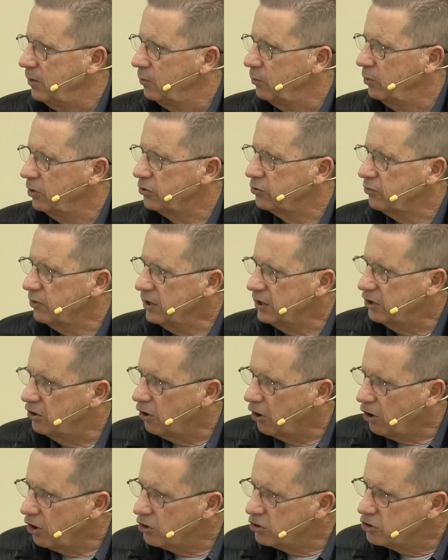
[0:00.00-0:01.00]
with
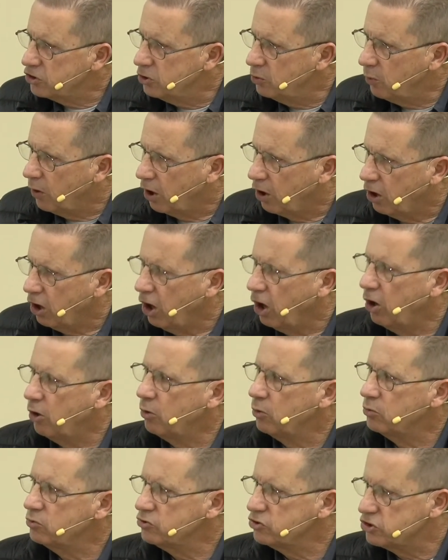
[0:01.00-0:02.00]
regard to our
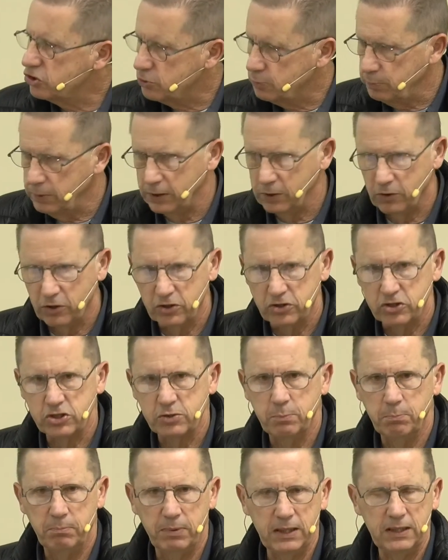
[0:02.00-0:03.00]
own spirits
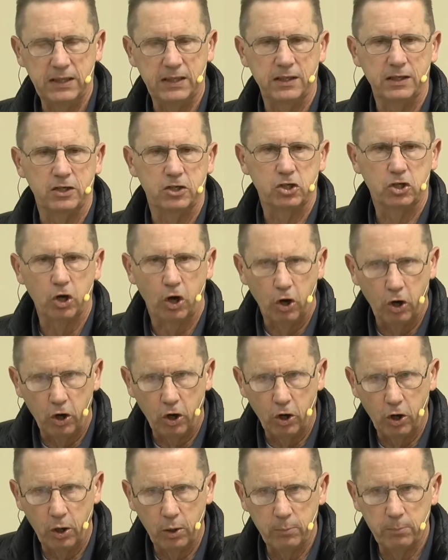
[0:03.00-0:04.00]
being
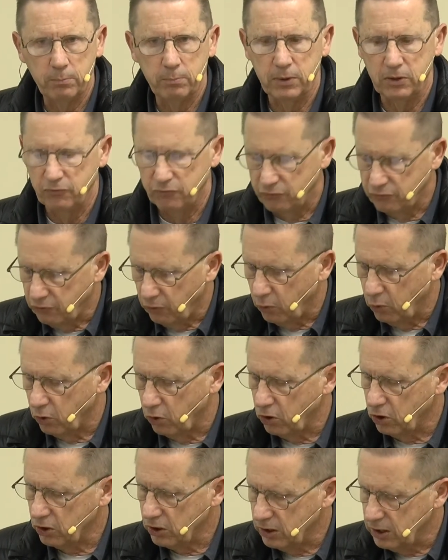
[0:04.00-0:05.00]
calm
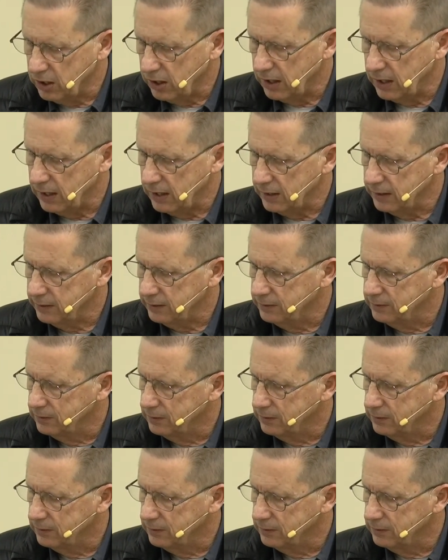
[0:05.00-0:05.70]
before God,